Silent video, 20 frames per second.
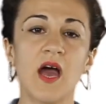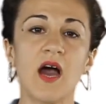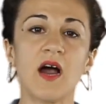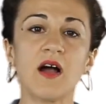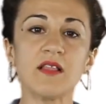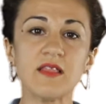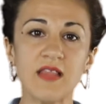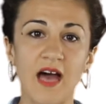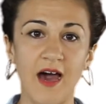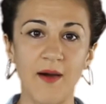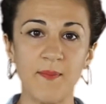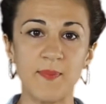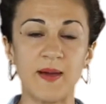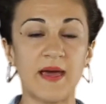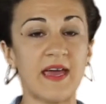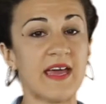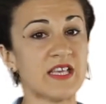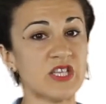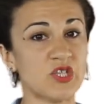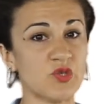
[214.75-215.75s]
A lab,
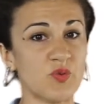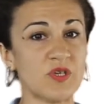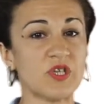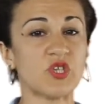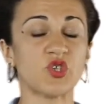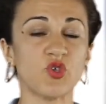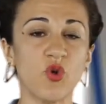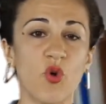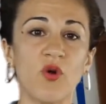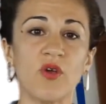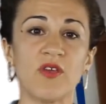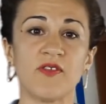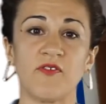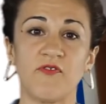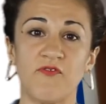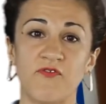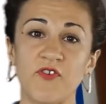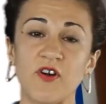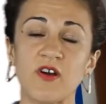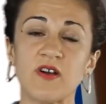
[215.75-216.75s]
as we saw in the
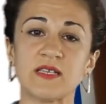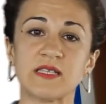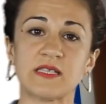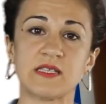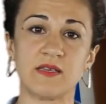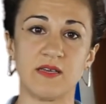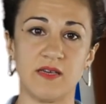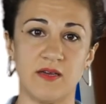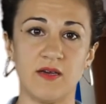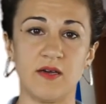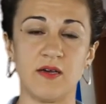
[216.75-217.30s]
first